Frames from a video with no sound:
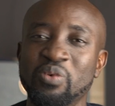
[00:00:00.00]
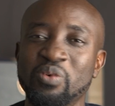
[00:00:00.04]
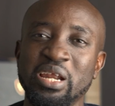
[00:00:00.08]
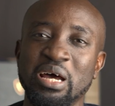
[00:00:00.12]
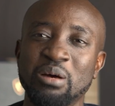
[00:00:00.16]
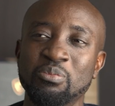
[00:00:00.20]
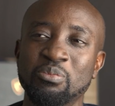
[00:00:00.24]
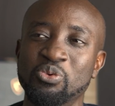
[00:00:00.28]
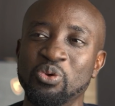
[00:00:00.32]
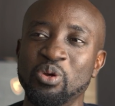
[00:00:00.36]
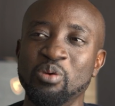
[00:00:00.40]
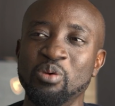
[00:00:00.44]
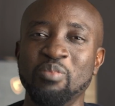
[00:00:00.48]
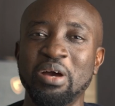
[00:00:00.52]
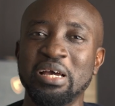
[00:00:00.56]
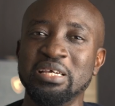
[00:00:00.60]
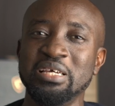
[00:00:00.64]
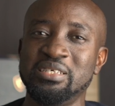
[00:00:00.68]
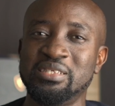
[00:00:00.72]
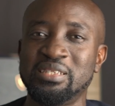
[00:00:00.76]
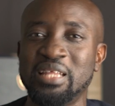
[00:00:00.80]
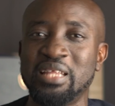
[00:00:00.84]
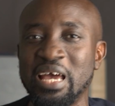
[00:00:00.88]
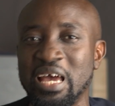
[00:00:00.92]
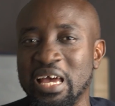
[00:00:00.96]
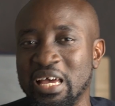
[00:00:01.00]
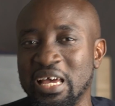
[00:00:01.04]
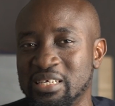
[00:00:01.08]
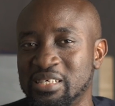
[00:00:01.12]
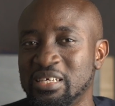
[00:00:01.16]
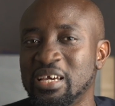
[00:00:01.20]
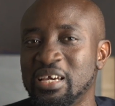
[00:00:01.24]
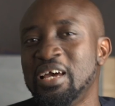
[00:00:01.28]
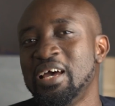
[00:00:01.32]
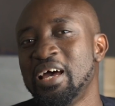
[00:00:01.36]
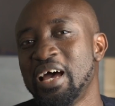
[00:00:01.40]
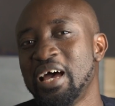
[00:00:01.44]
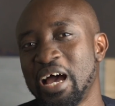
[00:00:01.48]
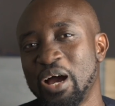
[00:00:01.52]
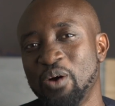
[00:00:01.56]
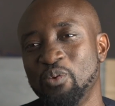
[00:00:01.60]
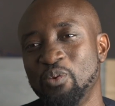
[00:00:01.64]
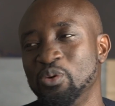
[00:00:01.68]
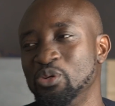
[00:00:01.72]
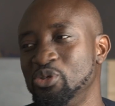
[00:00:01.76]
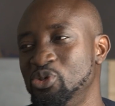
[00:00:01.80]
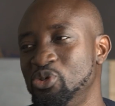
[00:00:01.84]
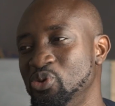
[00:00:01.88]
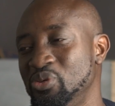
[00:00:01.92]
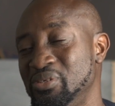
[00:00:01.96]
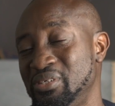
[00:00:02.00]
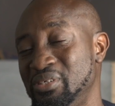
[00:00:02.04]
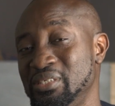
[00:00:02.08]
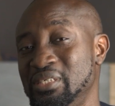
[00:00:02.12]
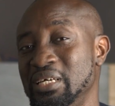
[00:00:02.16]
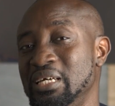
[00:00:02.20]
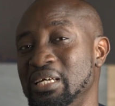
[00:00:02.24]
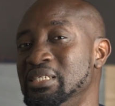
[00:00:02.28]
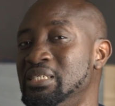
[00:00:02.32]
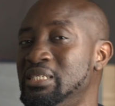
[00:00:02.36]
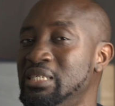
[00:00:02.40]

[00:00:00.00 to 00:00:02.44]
When I'm doing my stairs, I would use it, and